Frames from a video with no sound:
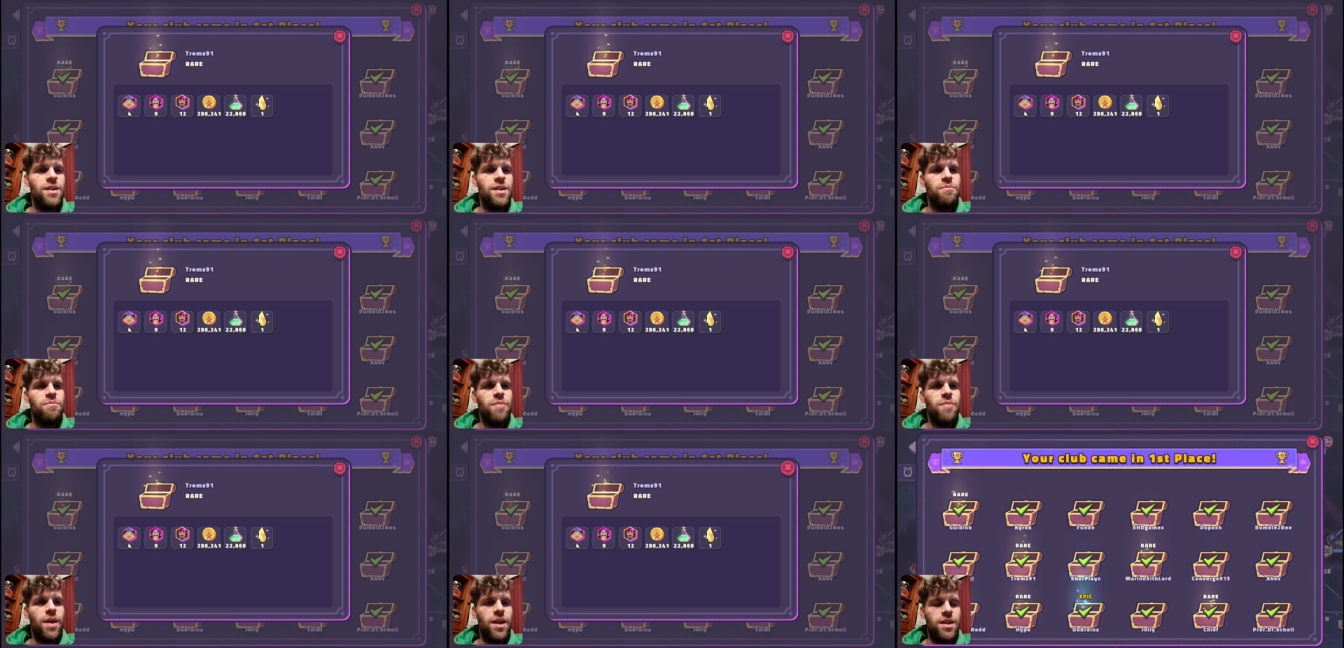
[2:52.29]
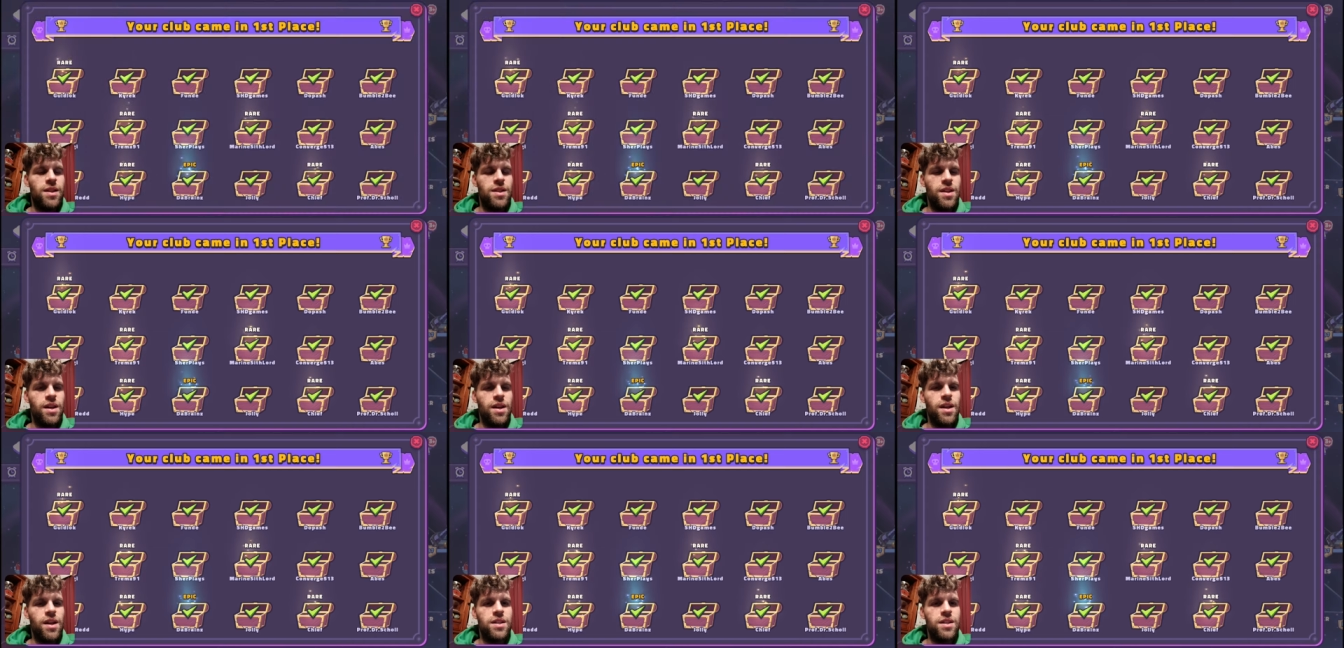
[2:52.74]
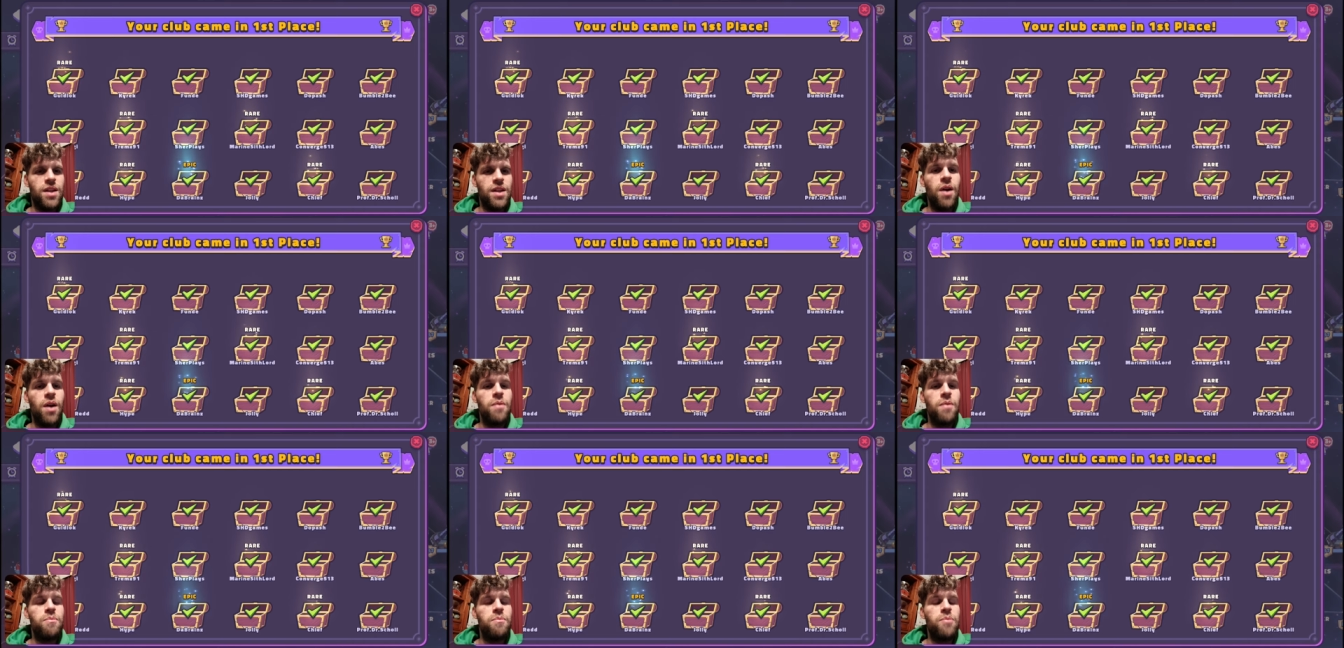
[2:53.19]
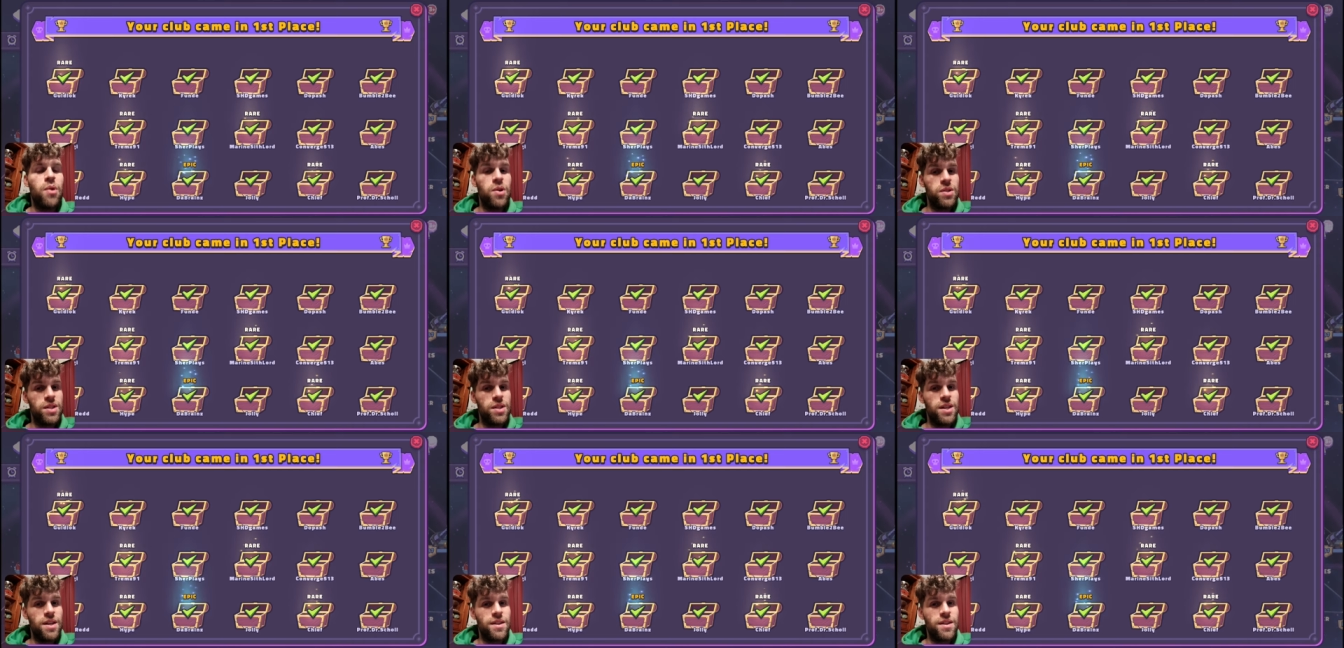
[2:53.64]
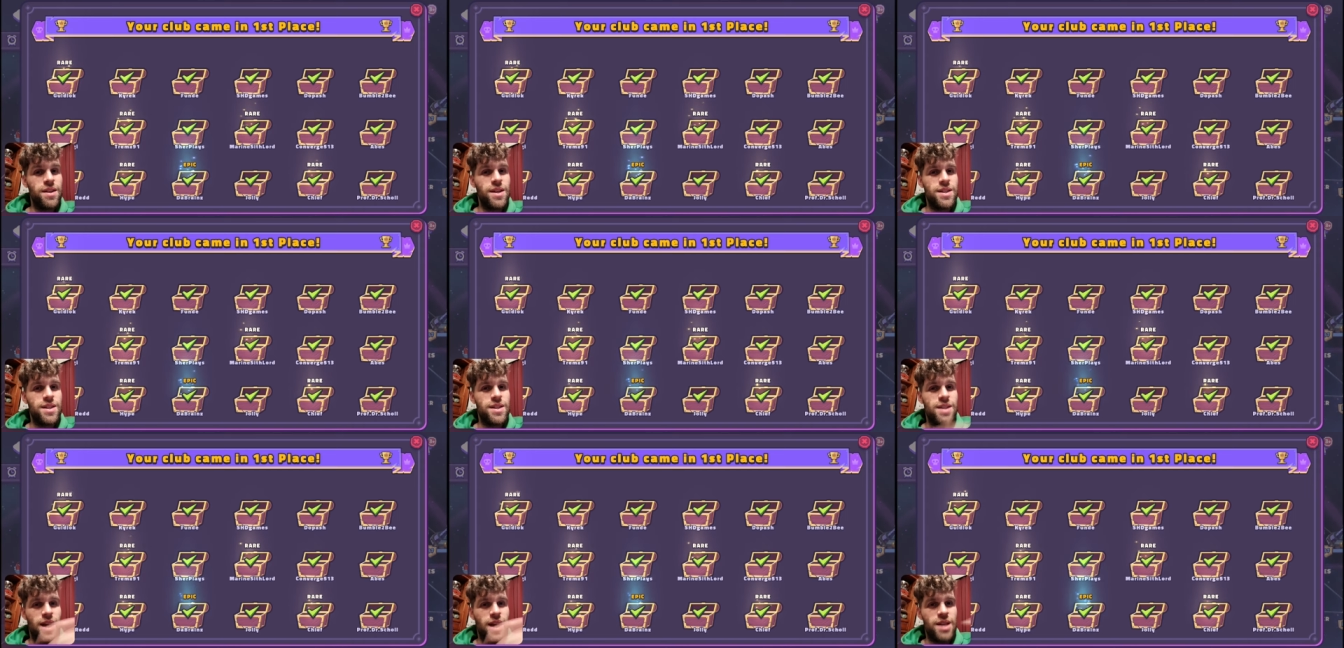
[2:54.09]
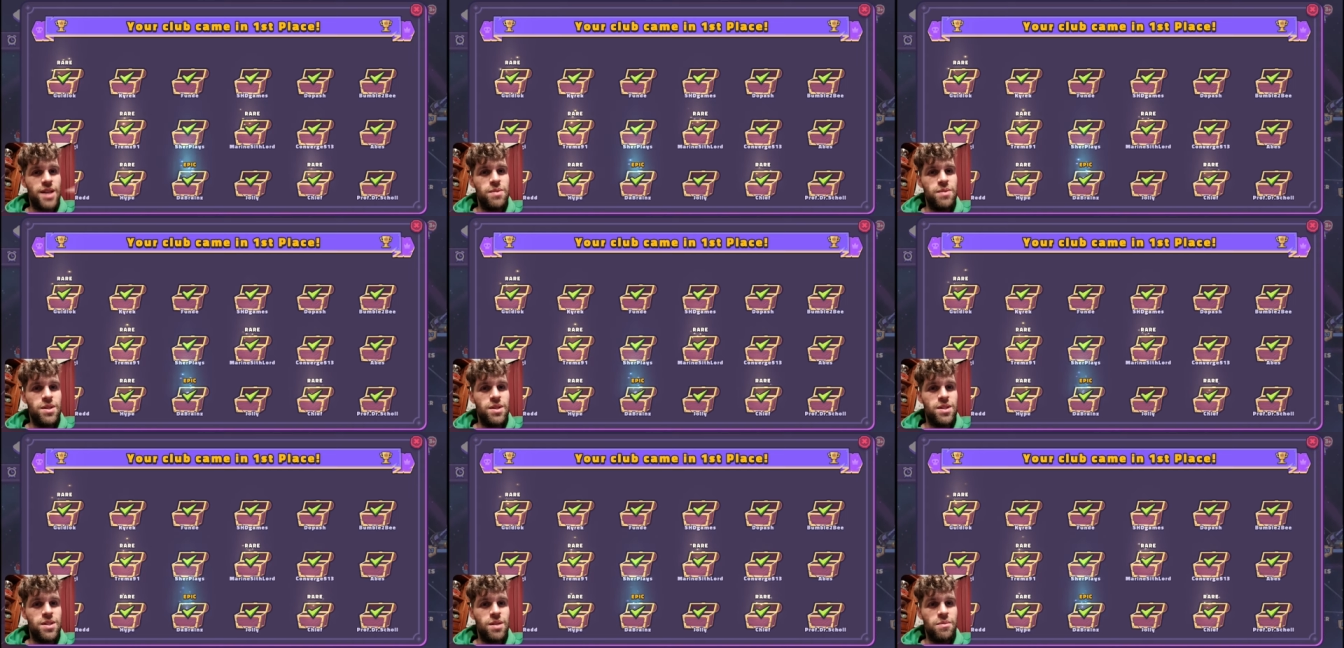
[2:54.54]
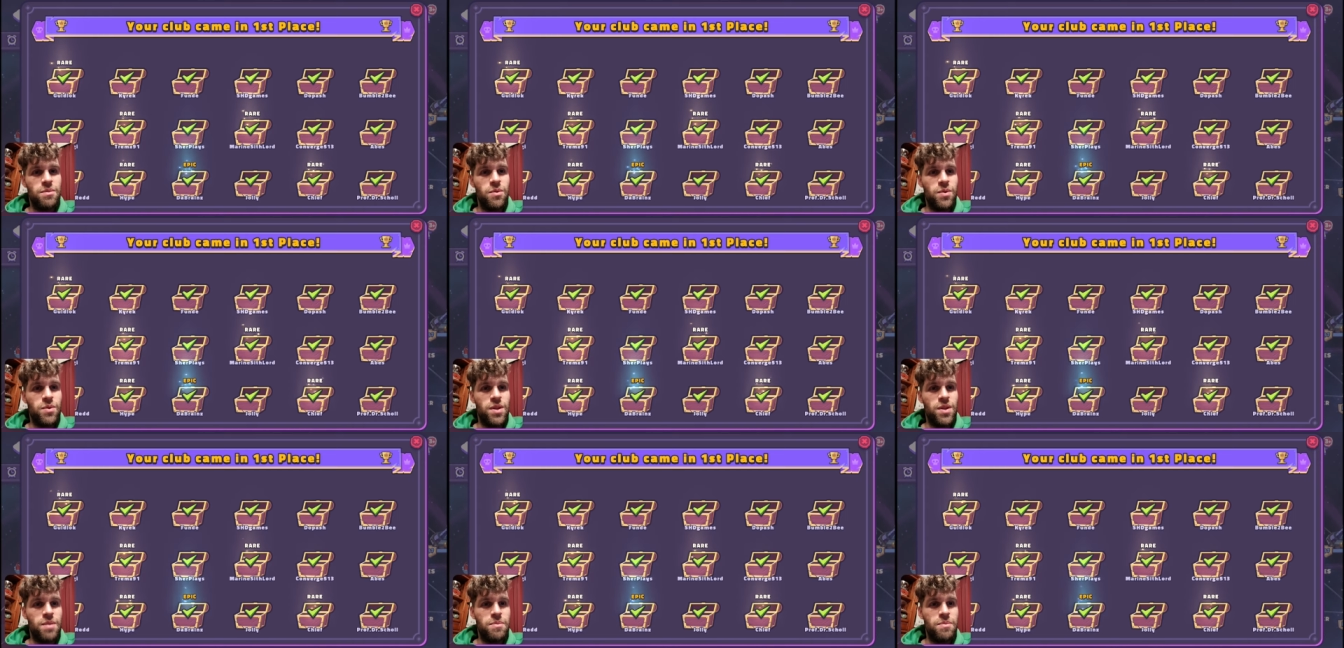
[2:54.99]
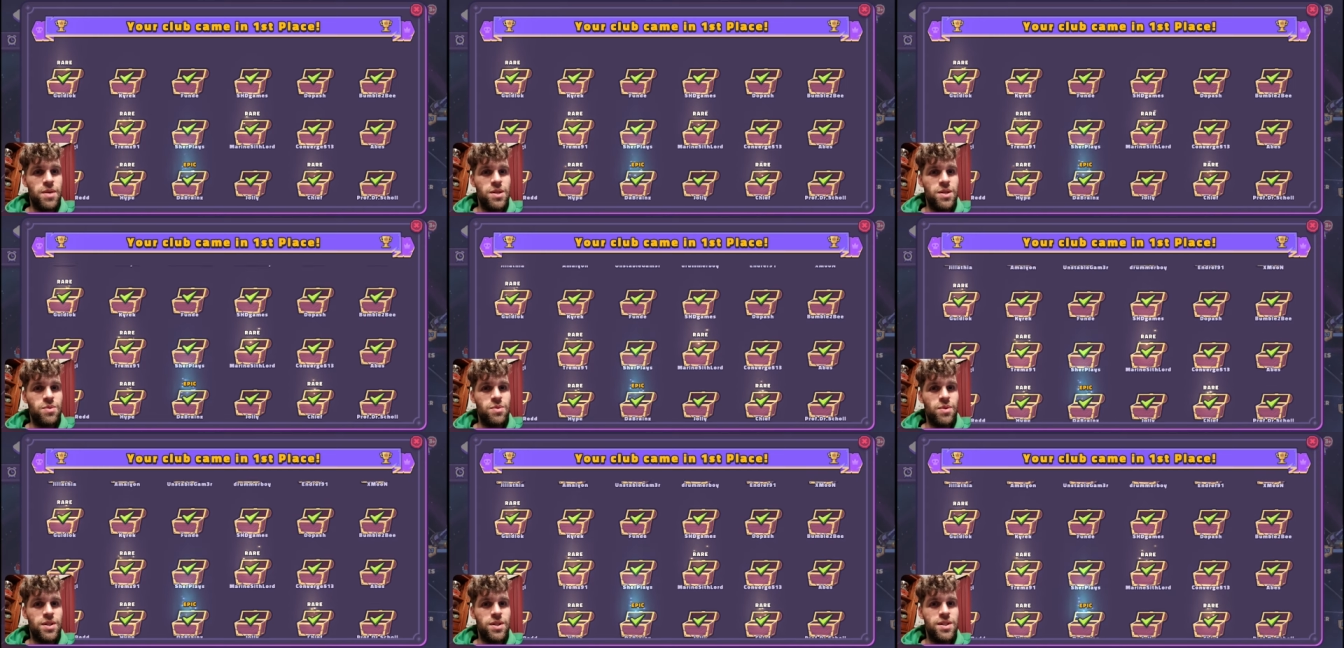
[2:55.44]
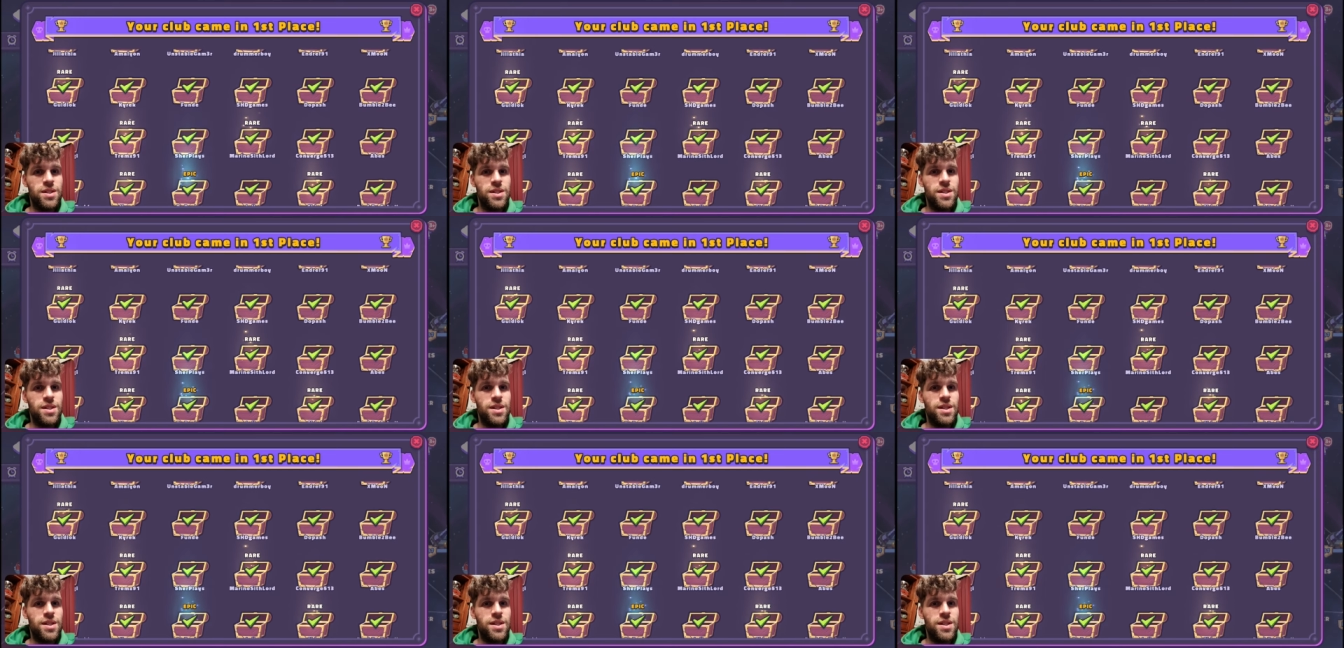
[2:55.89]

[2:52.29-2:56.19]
man, I think I, I personally I think attack speed is going to be one of the best ones.